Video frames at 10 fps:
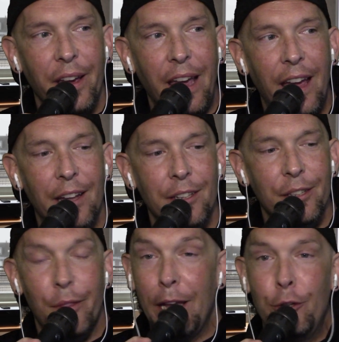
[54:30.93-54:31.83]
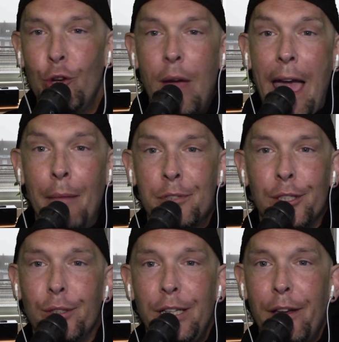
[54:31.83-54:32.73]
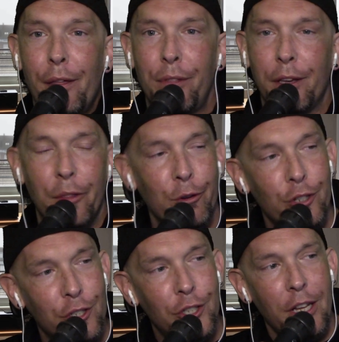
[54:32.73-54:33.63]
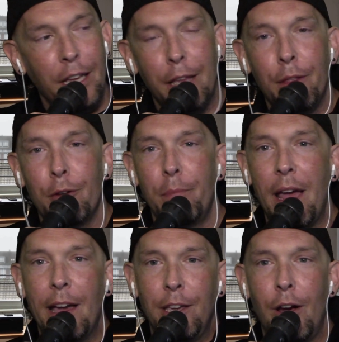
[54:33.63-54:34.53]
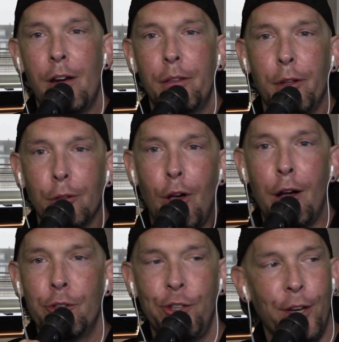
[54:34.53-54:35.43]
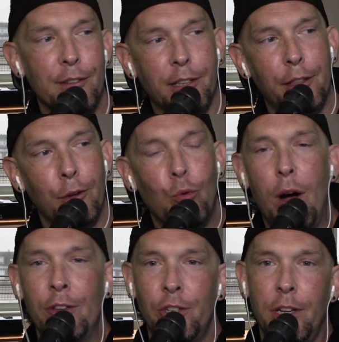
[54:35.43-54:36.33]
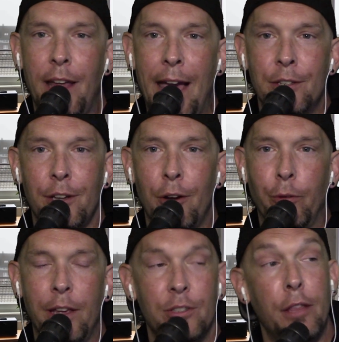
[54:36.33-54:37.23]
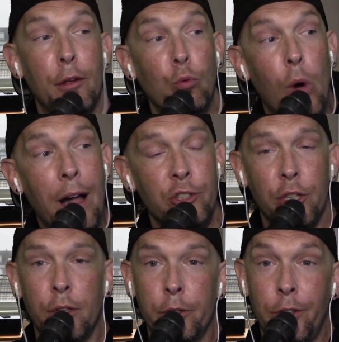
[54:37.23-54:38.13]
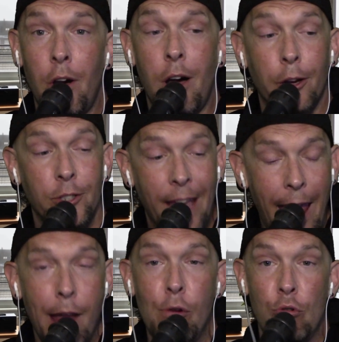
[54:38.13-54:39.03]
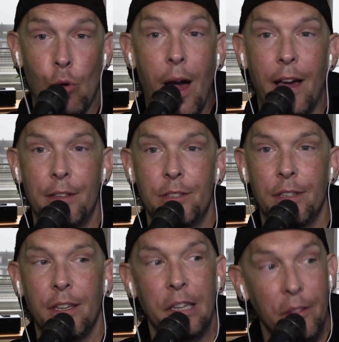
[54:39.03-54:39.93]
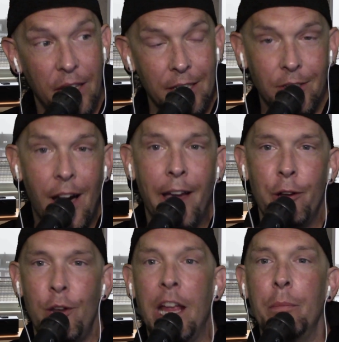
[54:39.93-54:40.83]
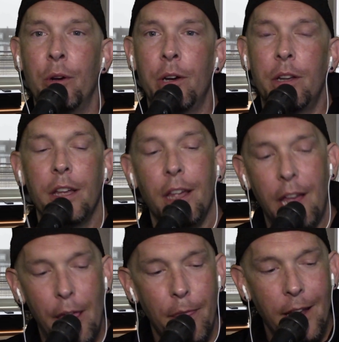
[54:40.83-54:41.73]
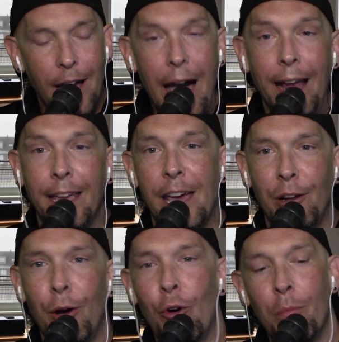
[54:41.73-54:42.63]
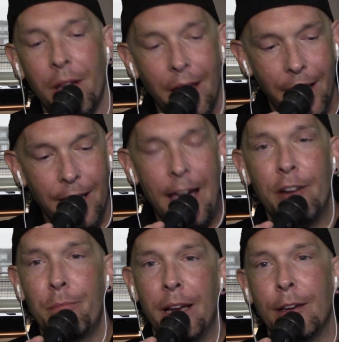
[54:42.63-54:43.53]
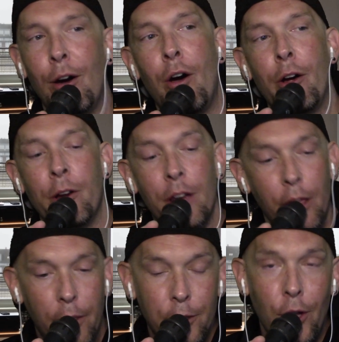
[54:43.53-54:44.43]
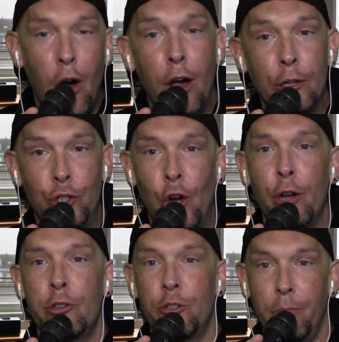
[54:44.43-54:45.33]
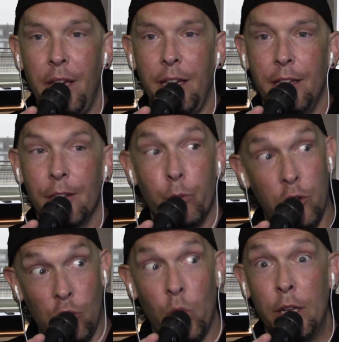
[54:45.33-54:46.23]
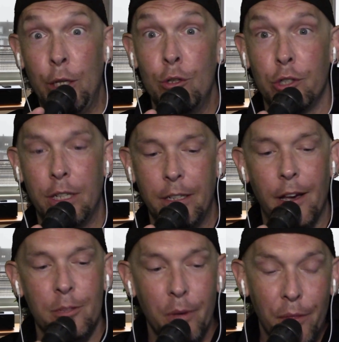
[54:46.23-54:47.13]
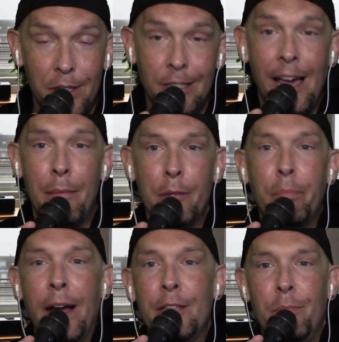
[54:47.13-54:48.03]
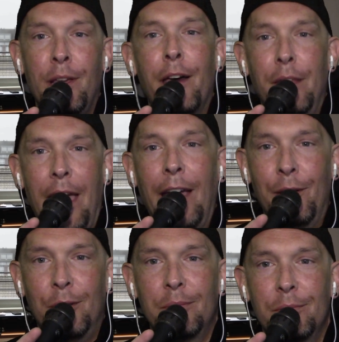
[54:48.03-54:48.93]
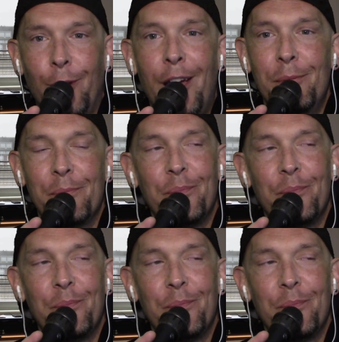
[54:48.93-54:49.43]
And they do absolutely nothing. They're just sitting in their backyard in their lawn chairs like they're watching a NASCAR race. And they're watching their dog terrorize the entire neighborhood. And then I get home, get out of my car, the dog charges me, which is what it usually does, but this time it bites me on the ankle, right?